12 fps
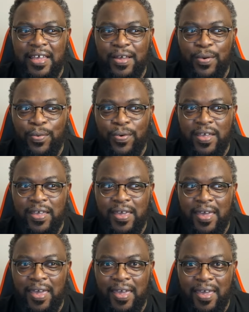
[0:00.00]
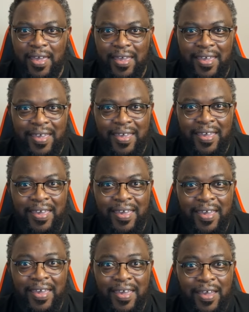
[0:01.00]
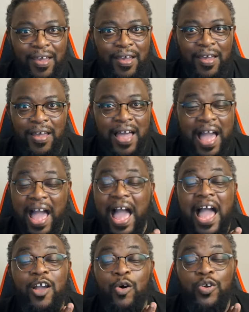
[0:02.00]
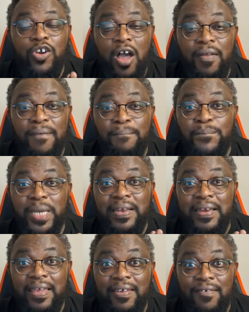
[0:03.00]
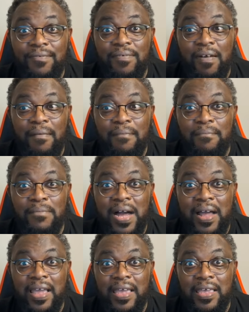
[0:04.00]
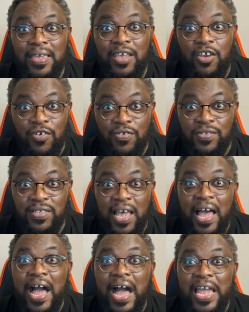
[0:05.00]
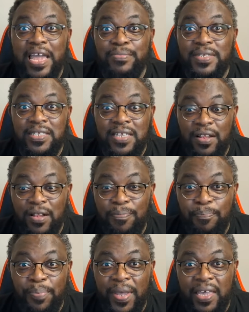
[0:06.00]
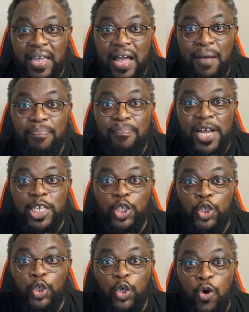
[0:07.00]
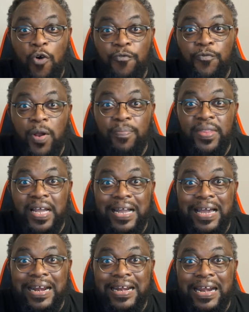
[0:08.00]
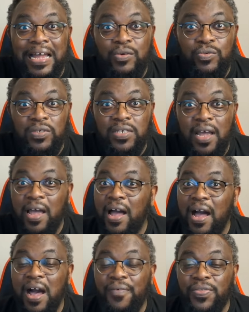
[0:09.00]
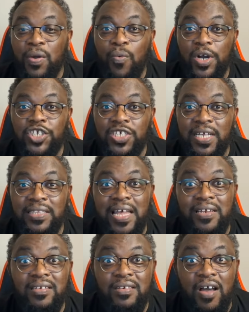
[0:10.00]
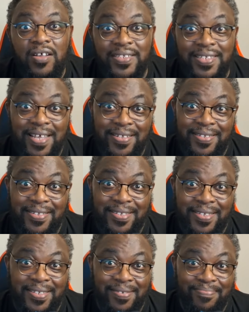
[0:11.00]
okay. I could not believe my ears. I am still picking up my jaw from the ground after watching that nonsense.